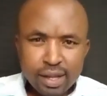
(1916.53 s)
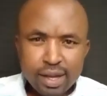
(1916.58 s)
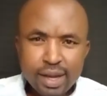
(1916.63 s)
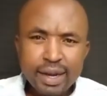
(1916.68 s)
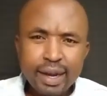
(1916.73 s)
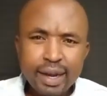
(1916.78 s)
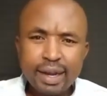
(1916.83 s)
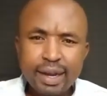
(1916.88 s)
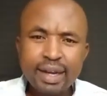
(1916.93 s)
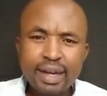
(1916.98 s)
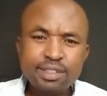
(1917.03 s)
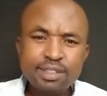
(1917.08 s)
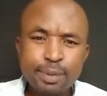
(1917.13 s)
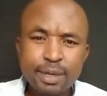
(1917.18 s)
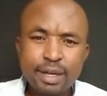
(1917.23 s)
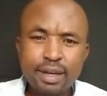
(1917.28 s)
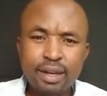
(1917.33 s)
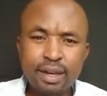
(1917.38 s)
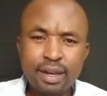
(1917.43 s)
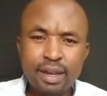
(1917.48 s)
I can
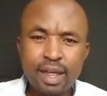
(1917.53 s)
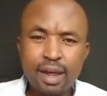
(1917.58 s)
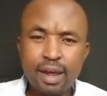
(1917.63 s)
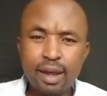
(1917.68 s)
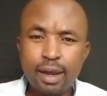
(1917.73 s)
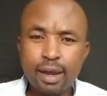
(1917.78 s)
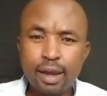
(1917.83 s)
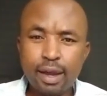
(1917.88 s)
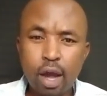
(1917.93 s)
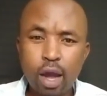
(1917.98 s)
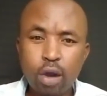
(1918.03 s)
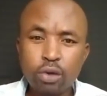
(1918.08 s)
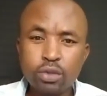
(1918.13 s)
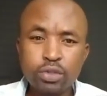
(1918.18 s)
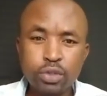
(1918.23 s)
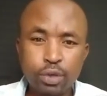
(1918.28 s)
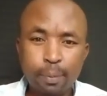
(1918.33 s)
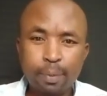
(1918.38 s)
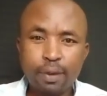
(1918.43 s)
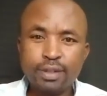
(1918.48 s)
explain the
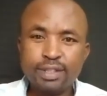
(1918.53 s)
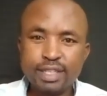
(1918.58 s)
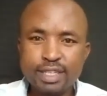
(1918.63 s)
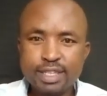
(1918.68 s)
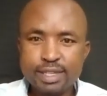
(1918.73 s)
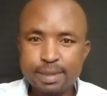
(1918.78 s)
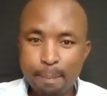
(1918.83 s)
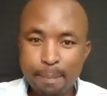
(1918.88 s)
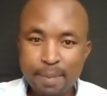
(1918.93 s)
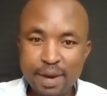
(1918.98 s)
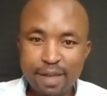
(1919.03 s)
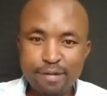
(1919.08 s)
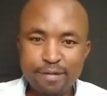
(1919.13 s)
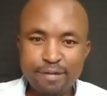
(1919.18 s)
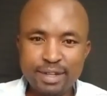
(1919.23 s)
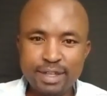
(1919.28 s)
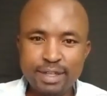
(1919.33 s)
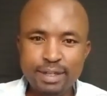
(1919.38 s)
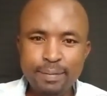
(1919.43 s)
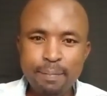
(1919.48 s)
auction process
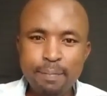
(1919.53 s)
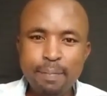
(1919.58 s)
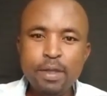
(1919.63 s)
briefly.